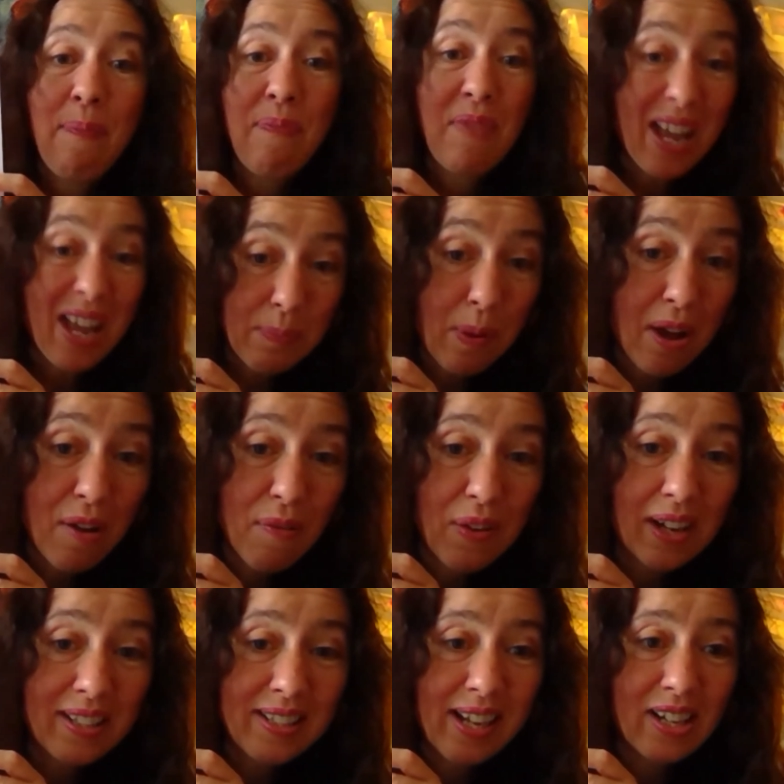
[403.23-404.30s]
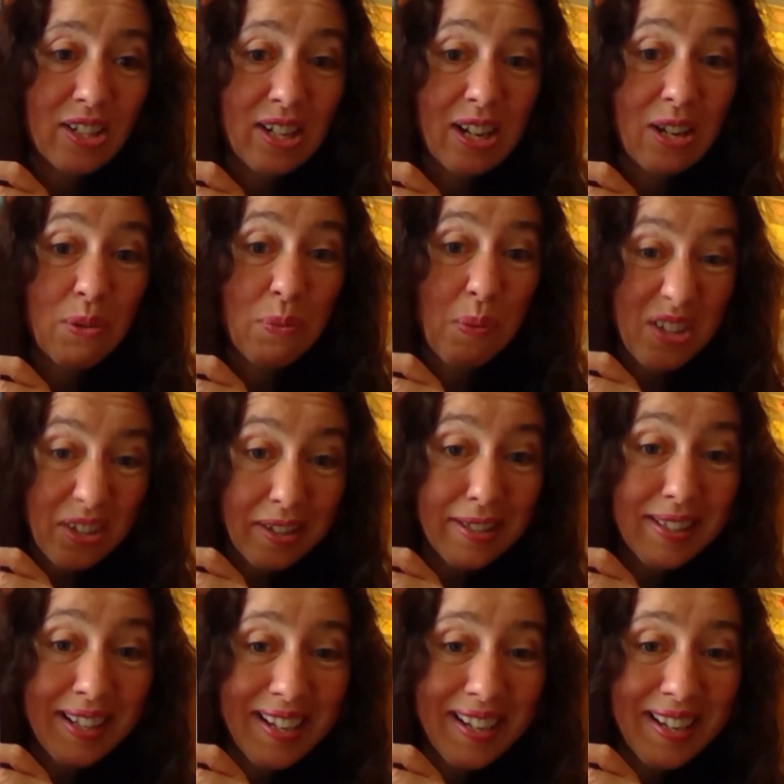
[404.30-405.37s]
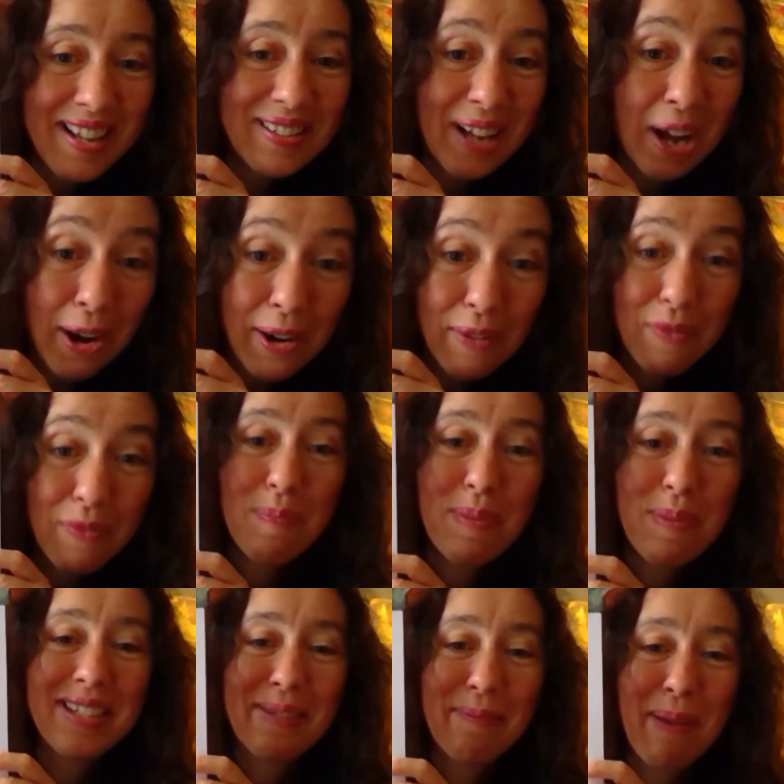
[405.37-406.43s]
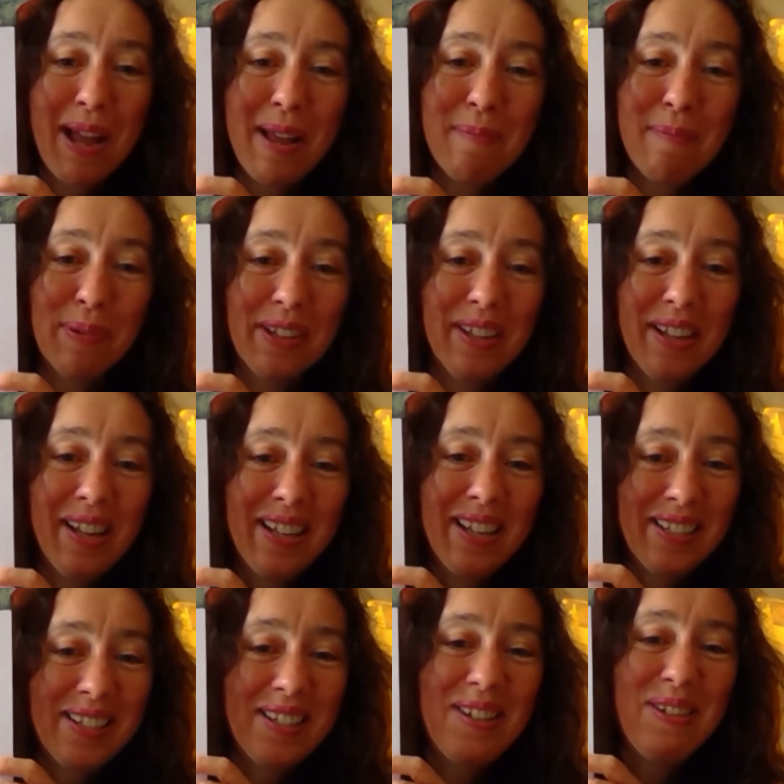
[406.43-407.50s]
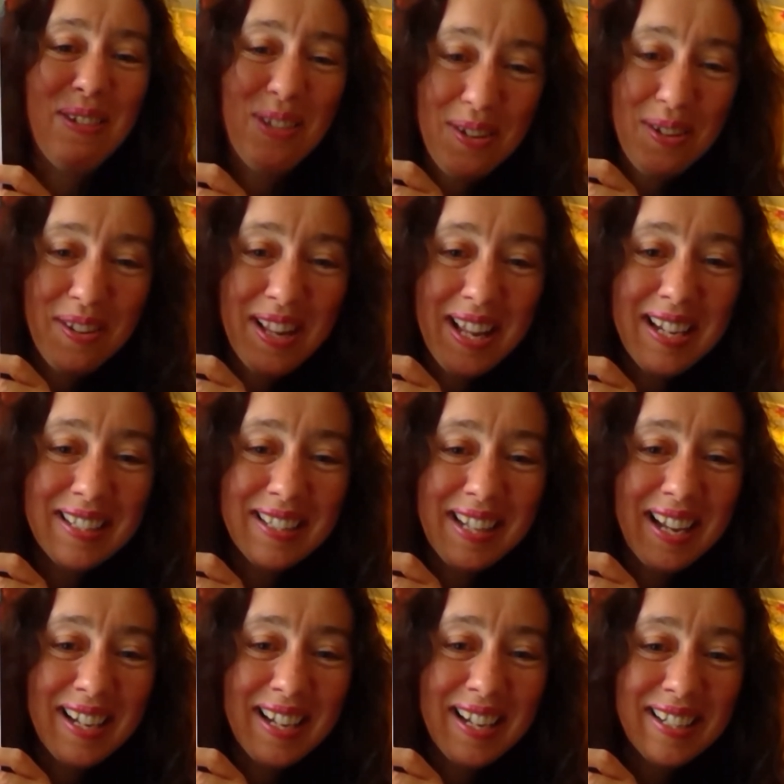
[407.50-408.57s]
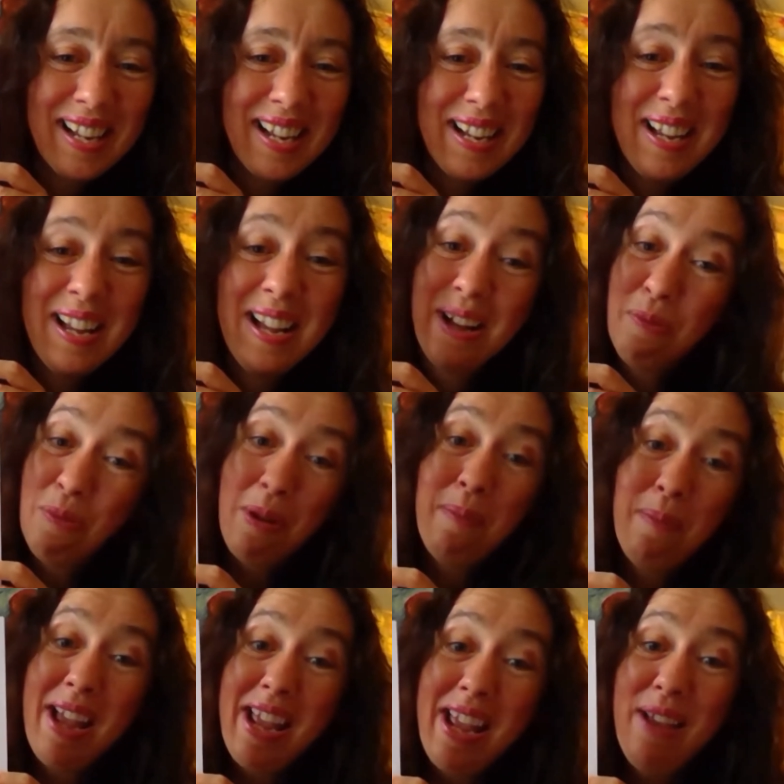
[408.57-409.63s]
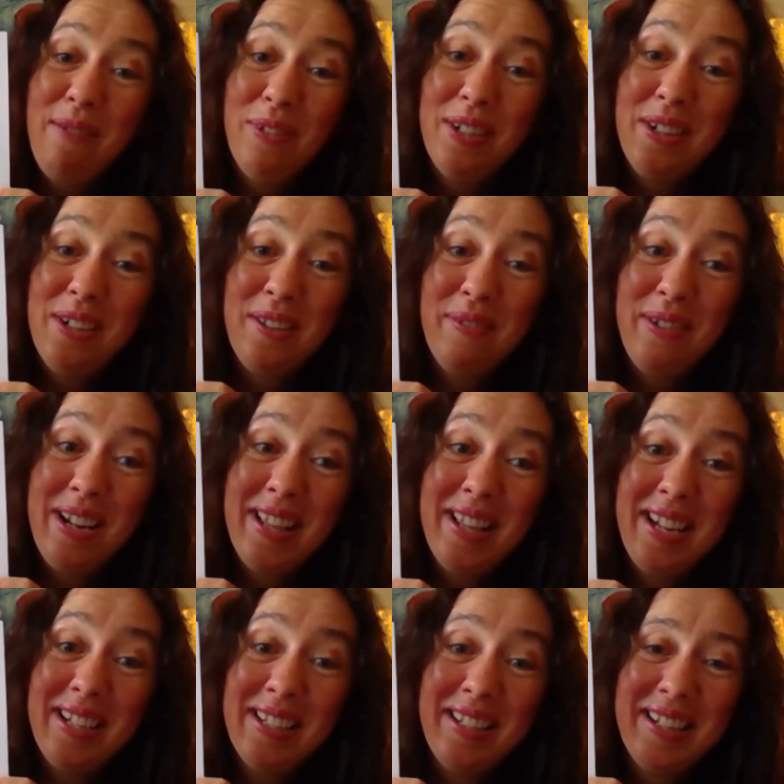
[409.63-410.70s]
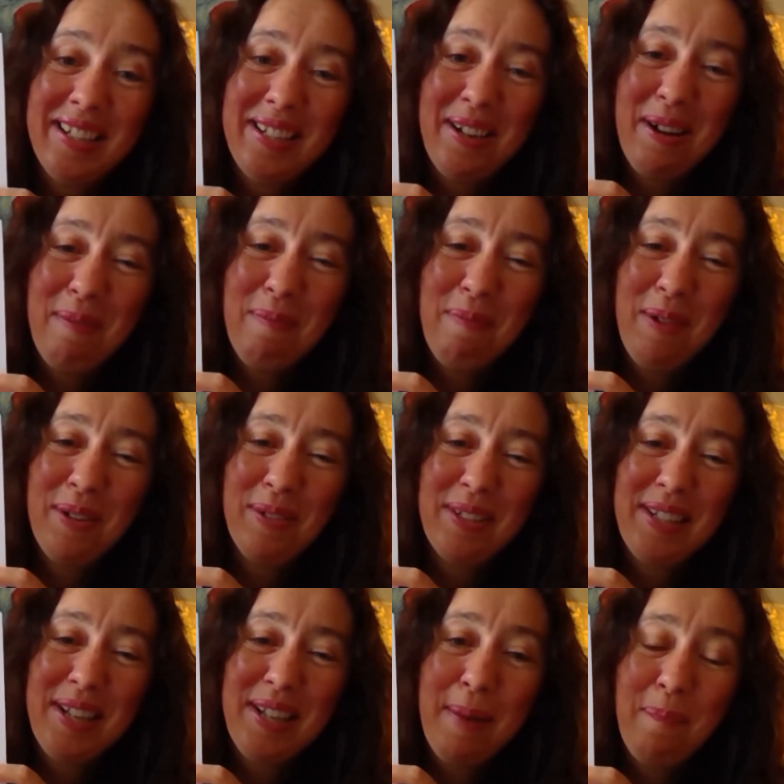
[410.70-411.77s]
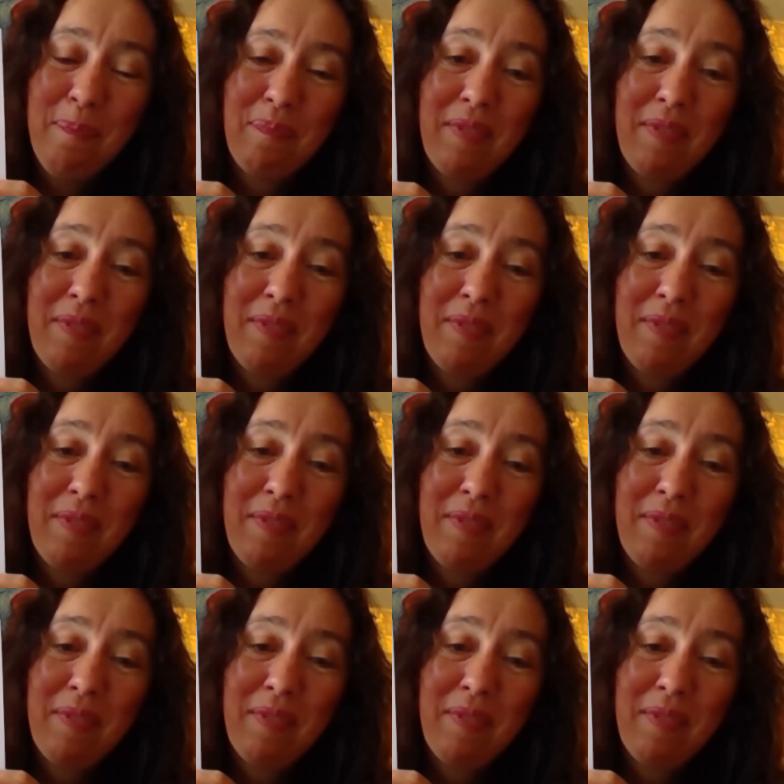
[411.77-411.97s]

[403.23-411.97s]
that's perfect actually, because we're just going to use half a piece of paper to do 2 things actually. We may even do 3 things in this time, we'll see.